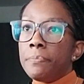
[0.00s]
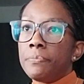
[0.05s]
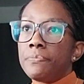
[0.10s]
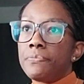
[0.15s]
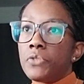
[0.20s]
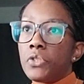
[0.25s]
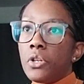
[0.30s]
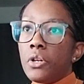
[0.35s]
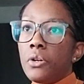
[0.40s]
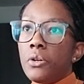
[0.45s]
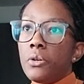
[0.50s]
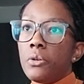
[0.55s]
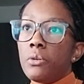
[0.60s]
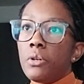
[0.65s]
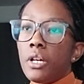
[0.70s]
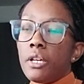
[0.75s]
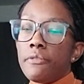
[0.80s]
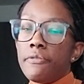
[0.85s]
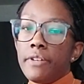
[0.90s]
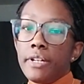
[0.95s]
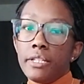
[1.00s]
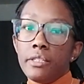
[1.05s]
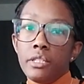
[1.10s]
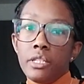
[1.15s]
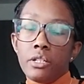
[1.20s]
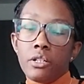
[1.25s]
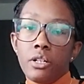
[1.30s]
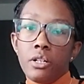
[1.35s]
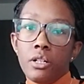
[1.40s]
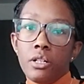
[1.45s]
So I finally
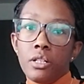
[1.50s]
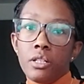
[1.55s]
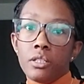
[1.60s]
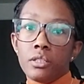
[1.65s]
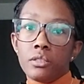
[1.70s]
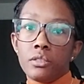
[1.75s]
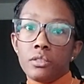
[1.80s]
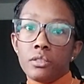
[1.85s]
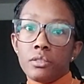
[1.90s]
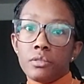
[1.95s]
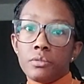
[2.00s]
called